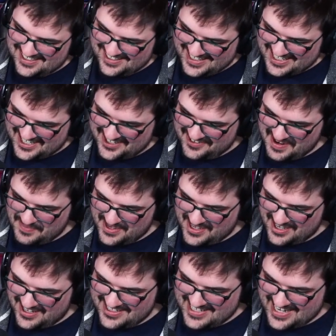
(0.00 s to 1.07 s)
like creepy
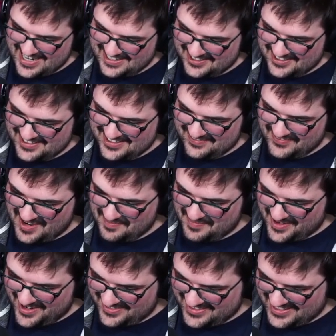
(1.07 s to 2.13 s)
undead looking
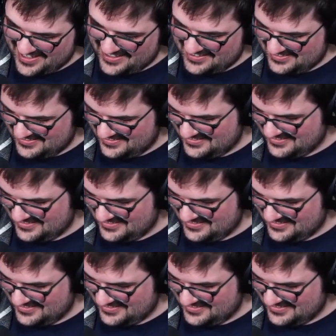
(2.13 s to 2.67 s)
vampire thing.